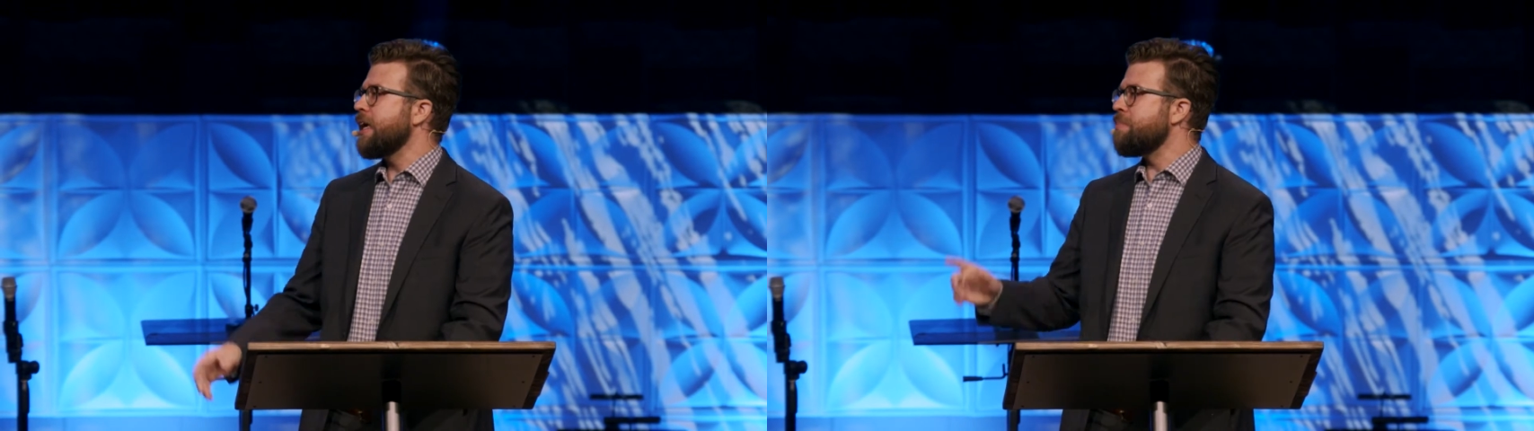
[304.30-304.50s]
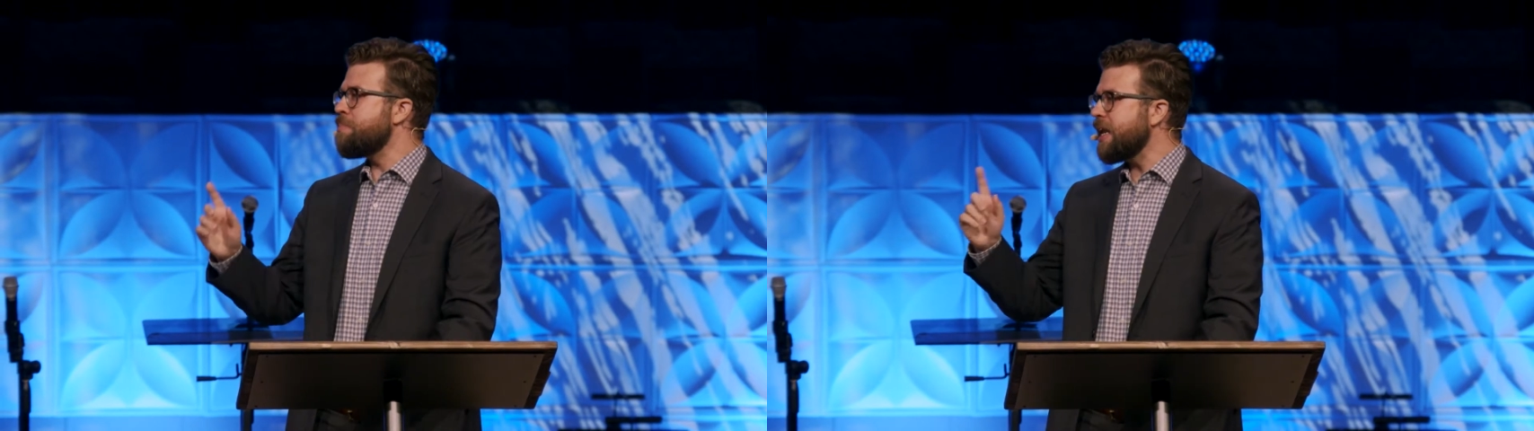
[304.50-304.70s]

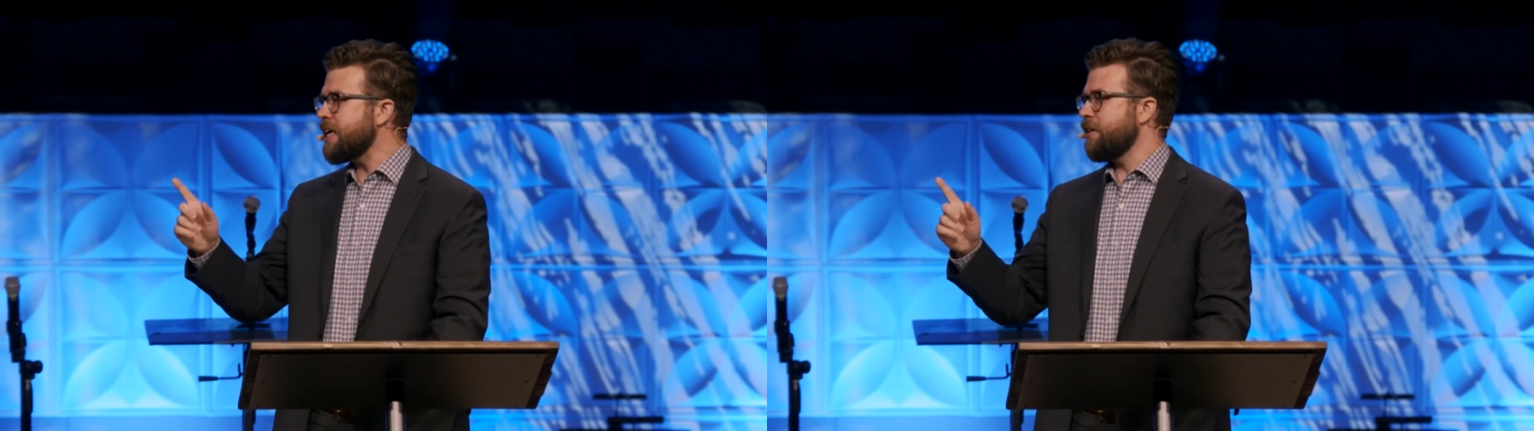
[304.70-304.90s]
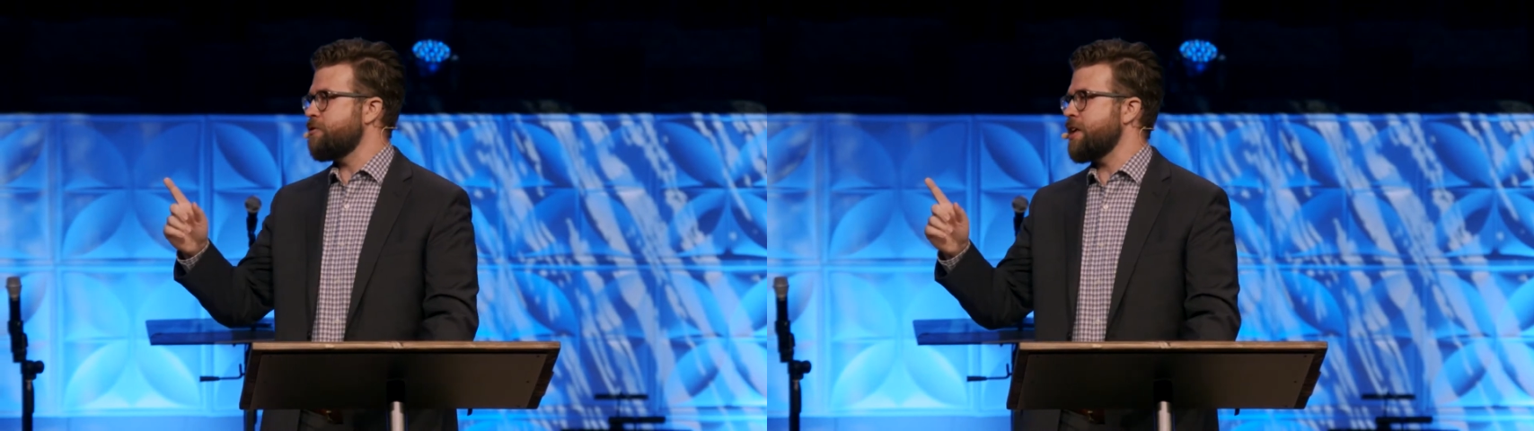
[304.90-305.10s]
and
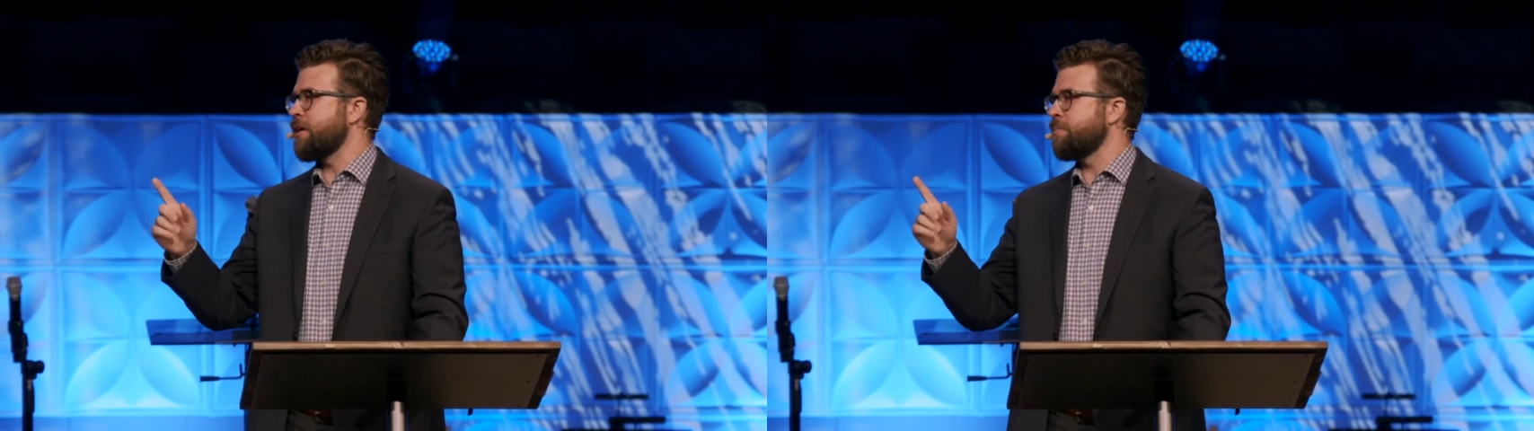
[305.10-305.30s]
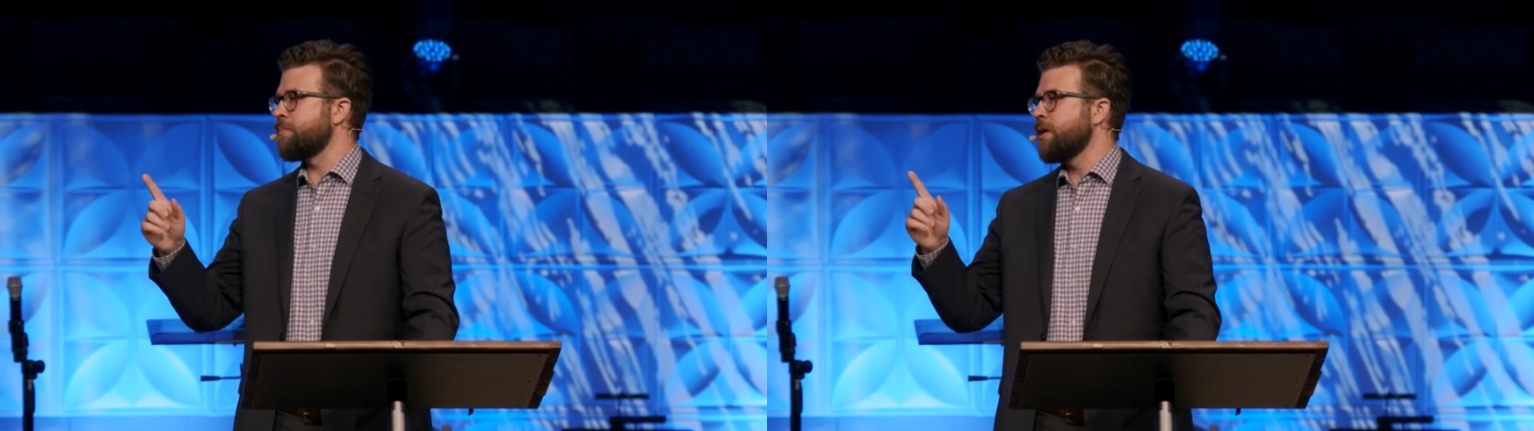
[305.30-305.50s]
many of
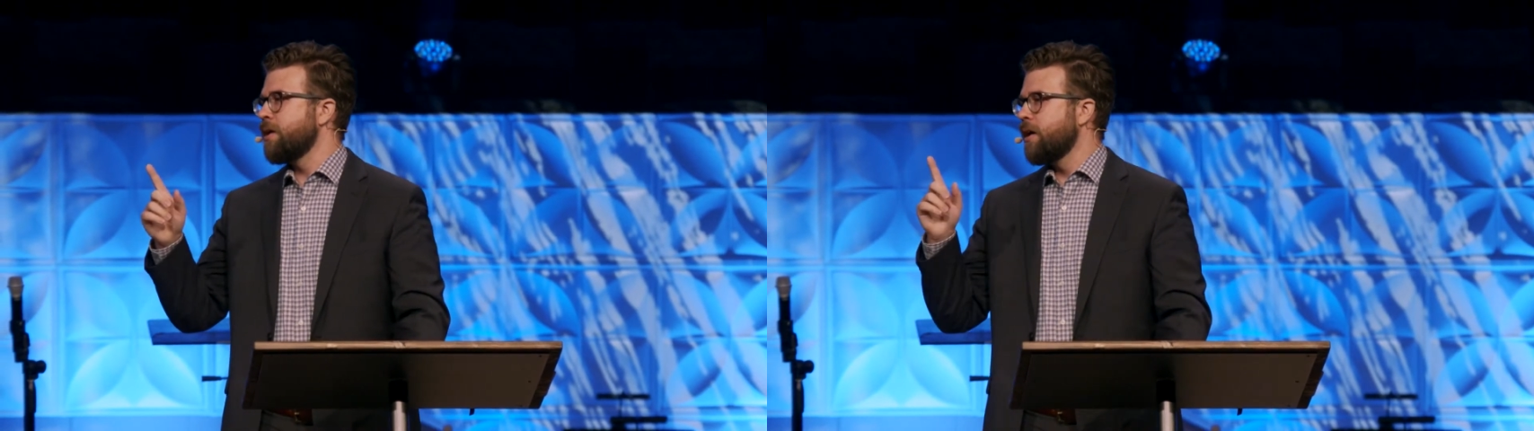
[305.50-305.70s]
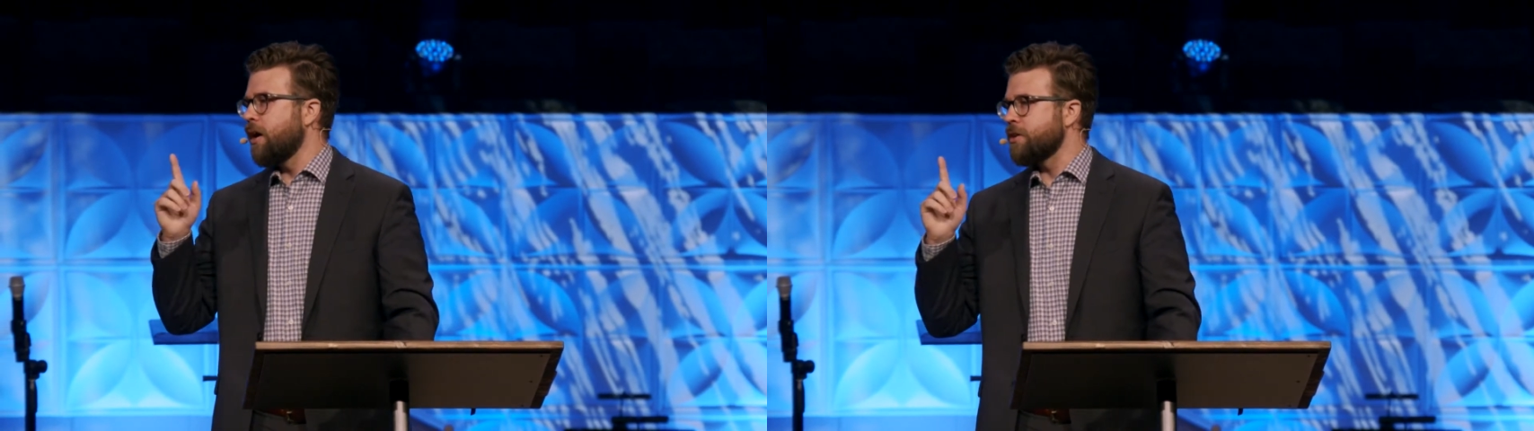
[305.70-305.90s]
them
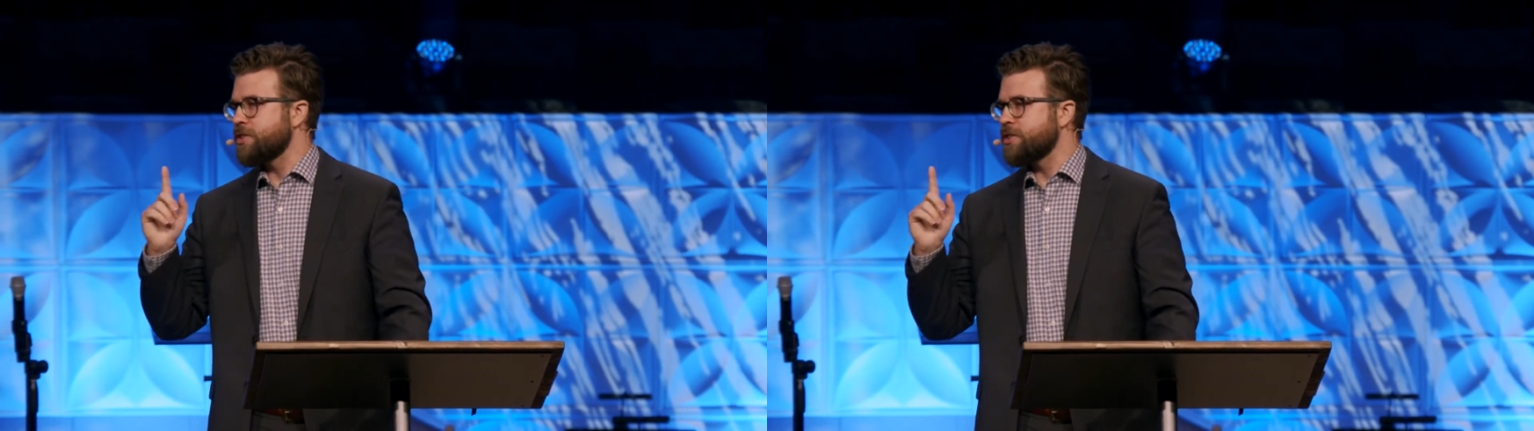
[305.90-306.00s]
are